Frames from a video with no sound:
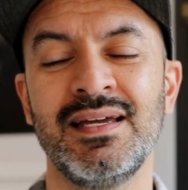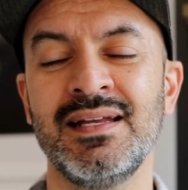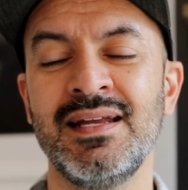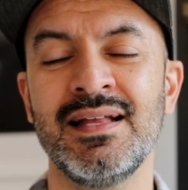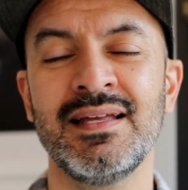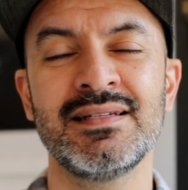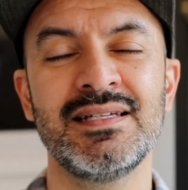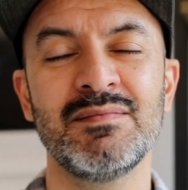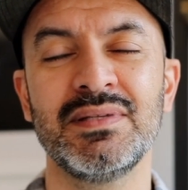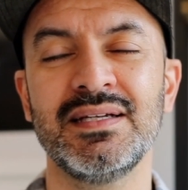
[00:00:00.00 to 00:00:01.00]
Inhaling
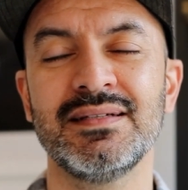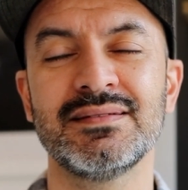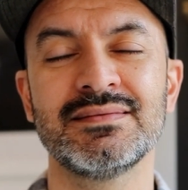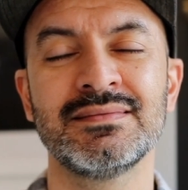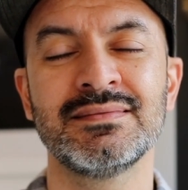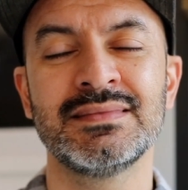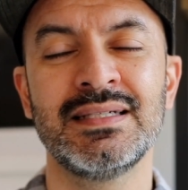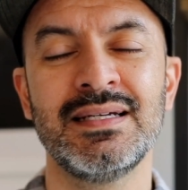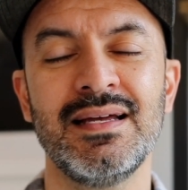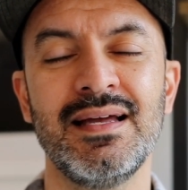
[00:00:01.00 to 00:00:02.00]
deeply,
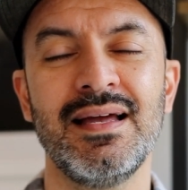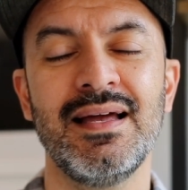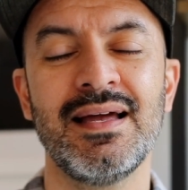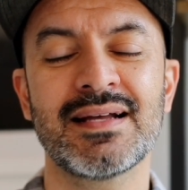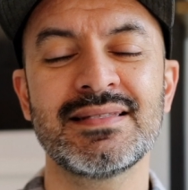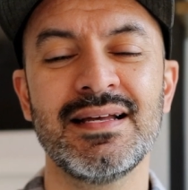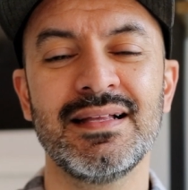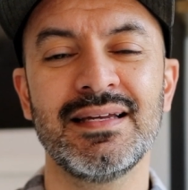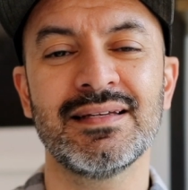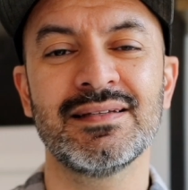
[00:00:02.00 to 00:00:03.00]

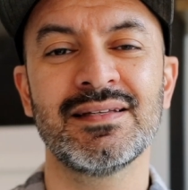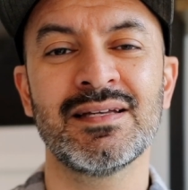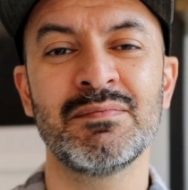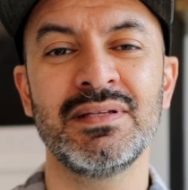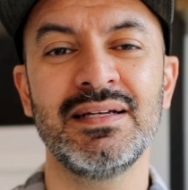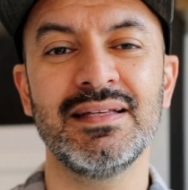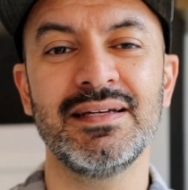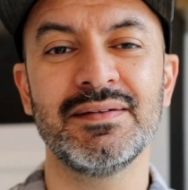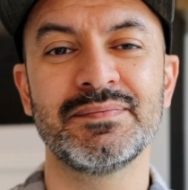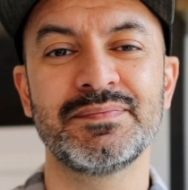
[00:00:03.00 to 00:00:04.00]
exhaling completely.